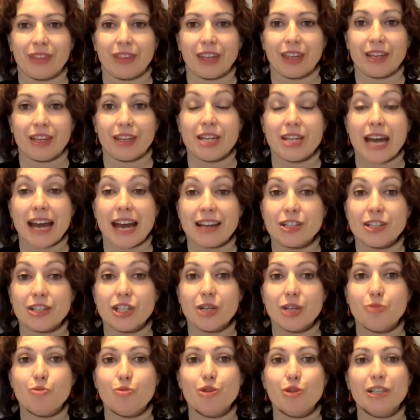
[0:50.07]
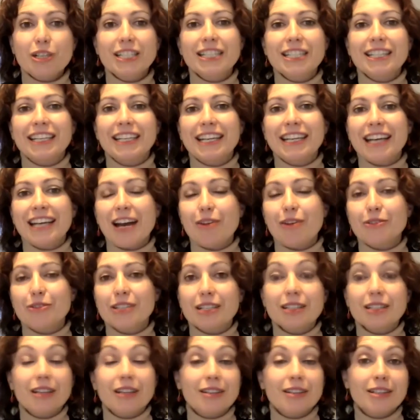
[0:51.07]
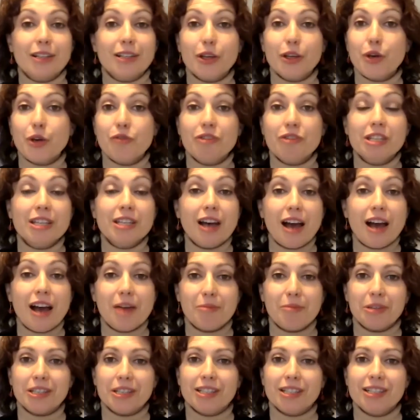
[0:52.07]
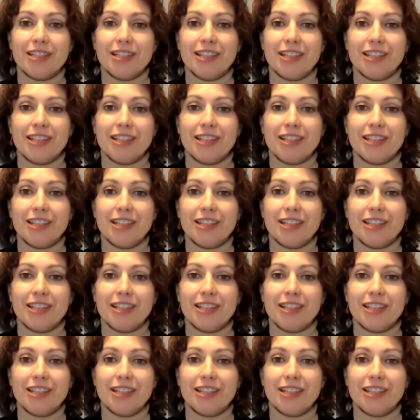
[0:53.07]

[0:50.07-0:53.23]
She actually worked as an accountant until her retirement.